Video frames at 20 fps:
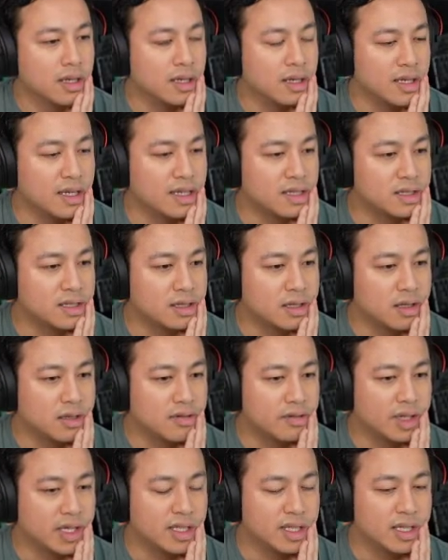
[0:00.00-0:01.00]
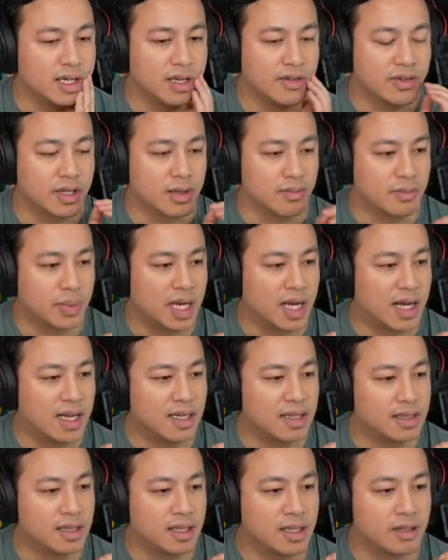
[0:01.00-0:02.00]
Install run dev,
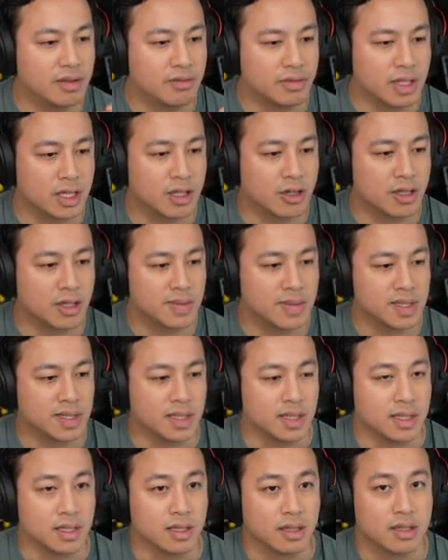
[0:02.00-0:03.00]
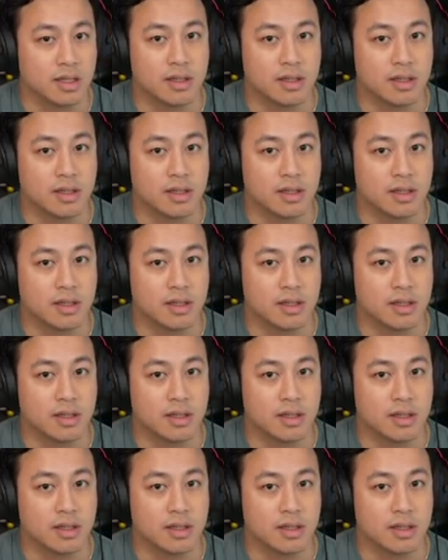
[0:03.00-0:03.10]
compile it, reload Obsidian.